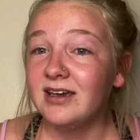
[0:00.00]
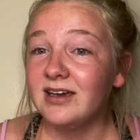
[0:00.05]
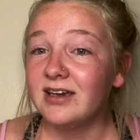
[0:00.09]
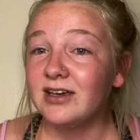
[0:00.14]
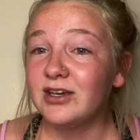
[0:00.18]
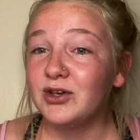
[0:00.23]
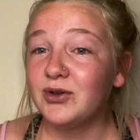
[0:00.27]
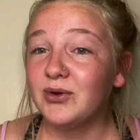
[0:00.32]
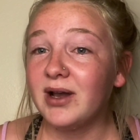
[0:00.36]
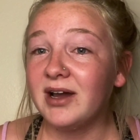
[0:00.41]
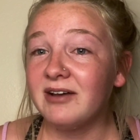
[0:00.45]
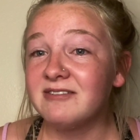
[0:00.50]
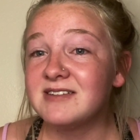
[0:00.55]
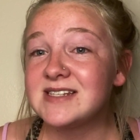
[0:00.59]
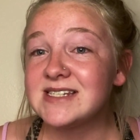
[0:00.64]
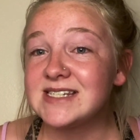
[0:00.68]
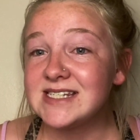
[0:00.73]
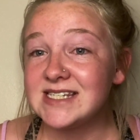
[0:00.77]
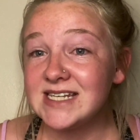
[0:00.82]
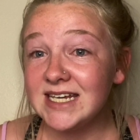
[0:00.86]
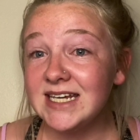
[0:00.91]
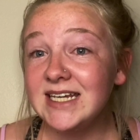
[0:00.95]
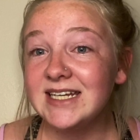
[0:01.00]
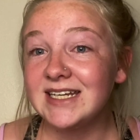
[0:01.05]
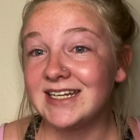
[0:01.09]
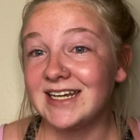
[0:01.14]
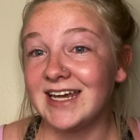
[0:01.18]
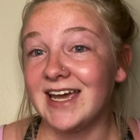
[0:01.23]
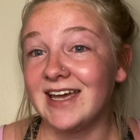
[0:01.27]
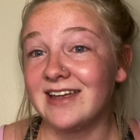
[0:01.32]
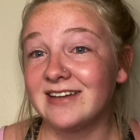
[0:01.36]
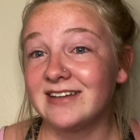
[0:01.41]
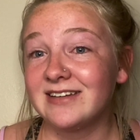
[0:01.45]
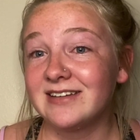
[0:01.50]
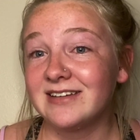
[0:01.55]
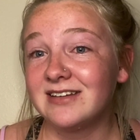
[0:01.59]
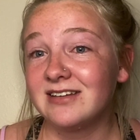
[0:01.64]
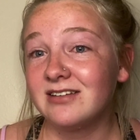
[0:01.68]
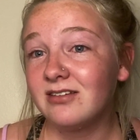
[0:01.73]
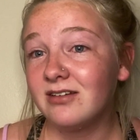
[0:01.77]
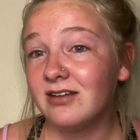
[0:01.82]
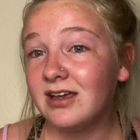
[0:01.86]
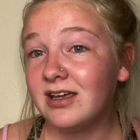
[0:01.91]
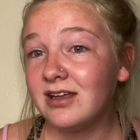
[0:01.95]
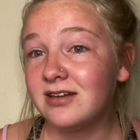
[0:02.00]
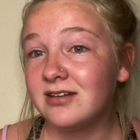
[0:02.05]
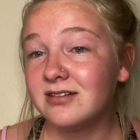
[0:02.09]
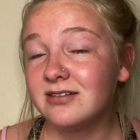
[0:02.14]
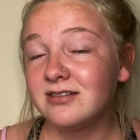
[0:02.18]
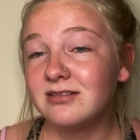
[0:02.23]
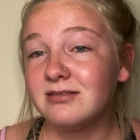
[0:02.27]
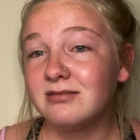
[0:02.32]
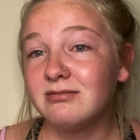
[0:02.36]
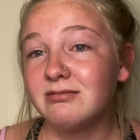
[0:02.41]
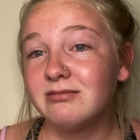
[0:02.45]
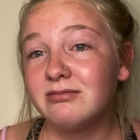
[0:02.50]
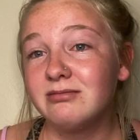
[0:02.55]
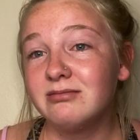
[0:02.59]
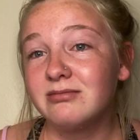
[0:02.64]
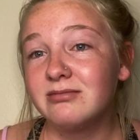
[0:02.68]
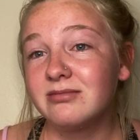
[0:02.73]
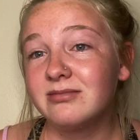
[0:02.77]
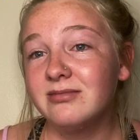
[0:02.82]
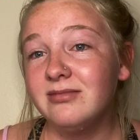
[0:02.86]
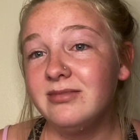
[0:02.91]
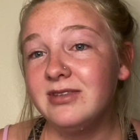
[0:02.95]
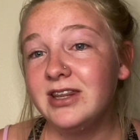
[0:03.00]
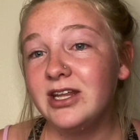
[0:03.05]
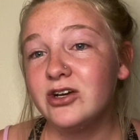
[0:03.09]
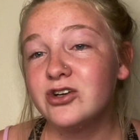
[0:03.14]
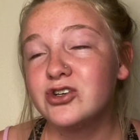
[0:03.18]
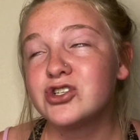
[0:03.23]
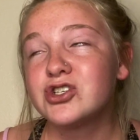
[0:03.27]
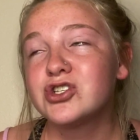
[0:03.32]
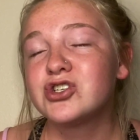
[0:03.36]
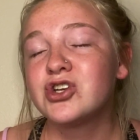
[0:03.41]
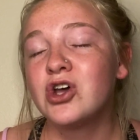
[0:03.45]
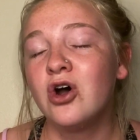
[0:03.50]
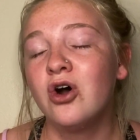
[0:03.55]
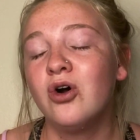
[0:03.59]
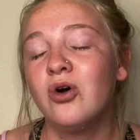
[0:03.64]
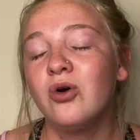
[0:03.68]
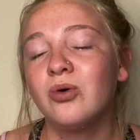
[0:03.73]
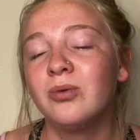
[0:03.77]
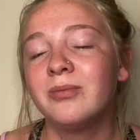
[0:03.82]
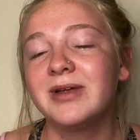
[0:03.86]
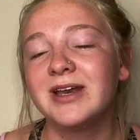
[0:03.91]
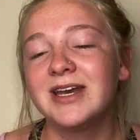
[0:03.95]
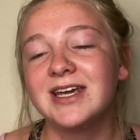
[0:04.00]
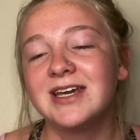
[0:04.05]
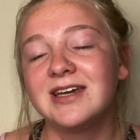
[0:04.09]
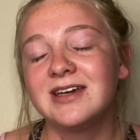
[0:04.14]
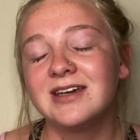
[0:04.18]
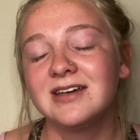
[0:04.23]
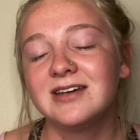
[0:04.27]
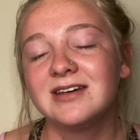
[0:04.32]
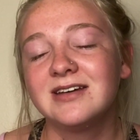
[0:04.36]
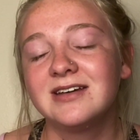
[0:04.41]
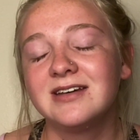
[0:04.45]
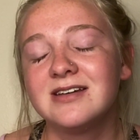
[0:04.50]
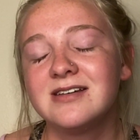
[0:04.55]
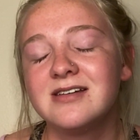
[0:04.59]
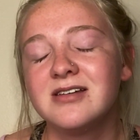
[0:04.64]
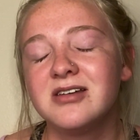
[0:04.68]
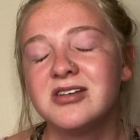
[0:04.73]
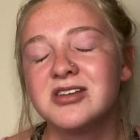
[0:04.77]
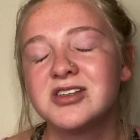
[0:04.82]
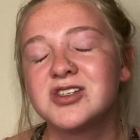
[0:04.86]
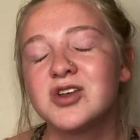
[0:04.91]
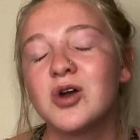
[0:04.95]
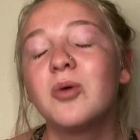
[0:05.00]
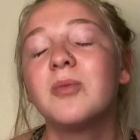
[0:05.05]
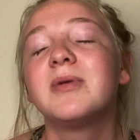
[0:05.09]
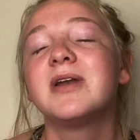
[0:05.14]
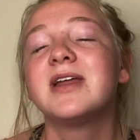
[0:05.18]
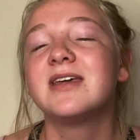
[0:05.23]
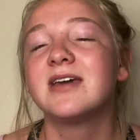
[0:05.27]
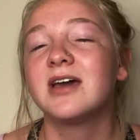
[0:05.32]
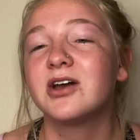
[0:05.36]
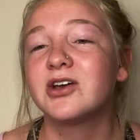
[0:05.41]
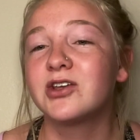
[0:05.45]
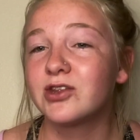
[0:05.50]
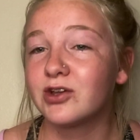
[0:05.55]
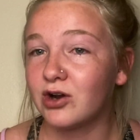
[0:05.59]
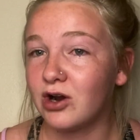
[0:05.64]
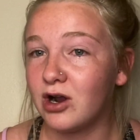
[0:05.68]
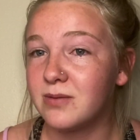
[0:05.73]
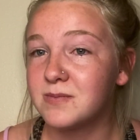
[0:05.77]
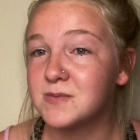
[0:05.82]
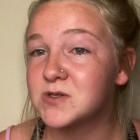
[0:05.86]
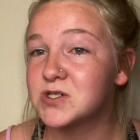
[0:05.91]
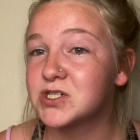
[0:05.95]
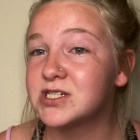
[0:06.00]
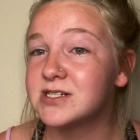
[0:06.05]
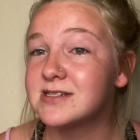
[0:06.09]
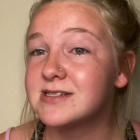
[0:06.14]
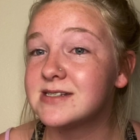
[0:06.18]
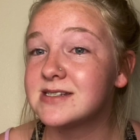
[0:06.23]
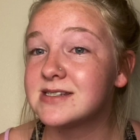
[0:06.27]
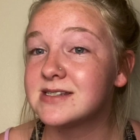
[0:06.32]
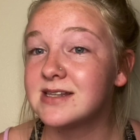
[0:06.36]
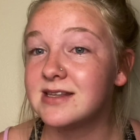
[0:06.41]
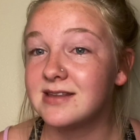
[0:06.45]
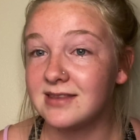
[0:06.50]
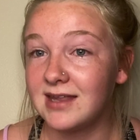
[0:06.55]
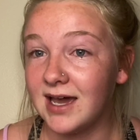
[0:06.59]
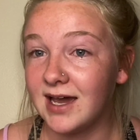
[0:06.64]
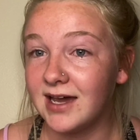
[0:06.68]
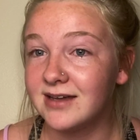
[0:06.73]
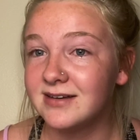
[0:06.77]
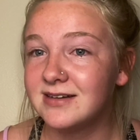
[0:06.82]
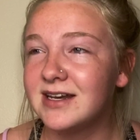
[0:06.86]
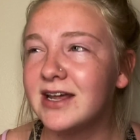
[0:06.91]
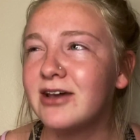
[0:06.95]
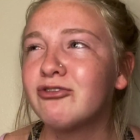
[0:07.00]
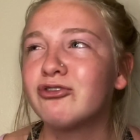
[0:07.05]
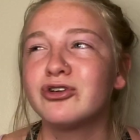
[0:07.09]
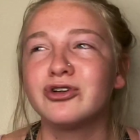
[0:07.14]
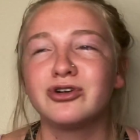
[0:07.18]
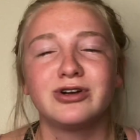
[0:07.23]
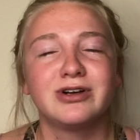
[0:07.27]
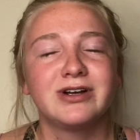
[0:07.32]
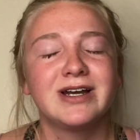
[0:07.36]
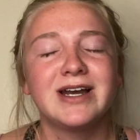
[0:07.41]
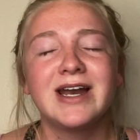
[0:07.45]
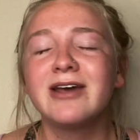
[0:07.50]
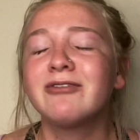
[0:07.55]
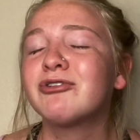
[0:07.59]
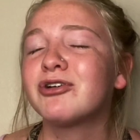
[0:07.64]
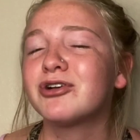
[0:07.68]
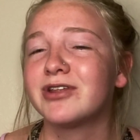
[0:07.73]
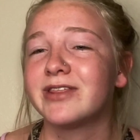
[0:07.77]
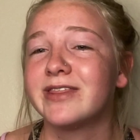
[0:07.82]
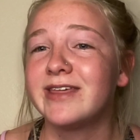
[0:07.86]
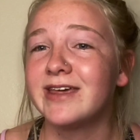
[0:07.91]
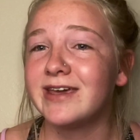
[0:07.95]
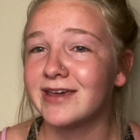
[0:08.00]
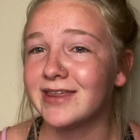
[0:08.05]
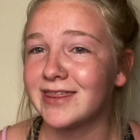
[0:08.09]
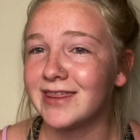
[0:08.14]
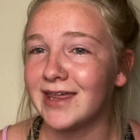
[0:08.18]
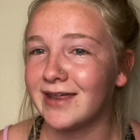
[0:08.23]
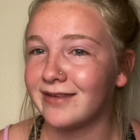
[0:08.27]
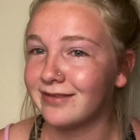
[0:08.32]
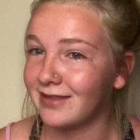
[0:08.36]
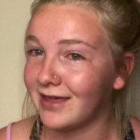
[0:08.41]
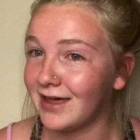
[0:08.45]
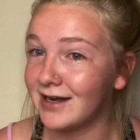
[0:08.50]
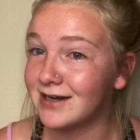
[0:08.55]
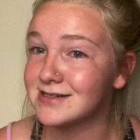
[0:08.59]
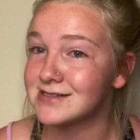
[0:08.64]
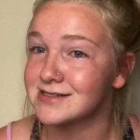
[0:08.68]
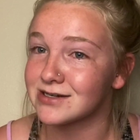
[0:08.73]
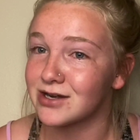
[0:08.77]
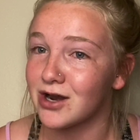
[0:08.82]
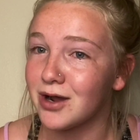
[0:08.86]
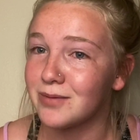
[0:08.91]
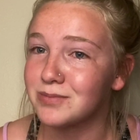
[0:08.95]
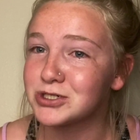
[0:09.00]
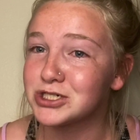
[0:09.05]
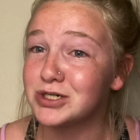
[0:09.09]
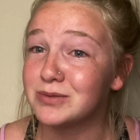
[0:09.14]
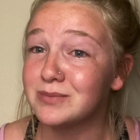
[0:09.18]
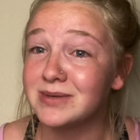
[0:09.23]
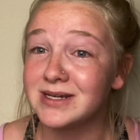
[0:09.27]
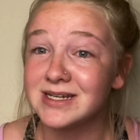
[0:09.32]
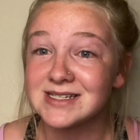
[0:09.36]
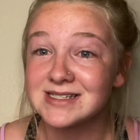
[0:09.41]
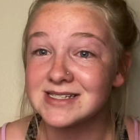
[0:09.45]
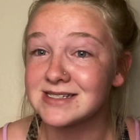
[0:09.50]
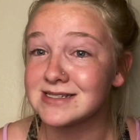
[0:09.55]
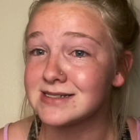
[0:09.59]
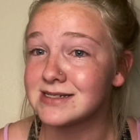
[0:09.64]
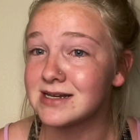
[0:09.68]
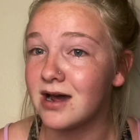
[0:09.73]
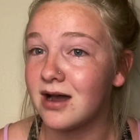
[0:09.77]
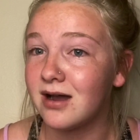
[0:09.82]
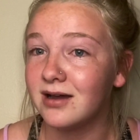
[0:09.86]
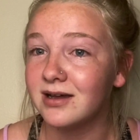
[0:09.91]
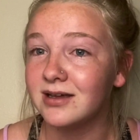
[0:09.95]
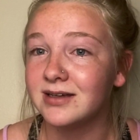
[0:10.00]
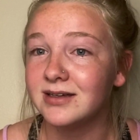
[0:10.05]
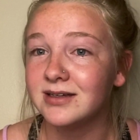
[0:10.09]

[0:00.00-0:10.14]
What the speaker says: you haven't seen yet. And there's so many other options than that. Never think that that is an option, because it's not.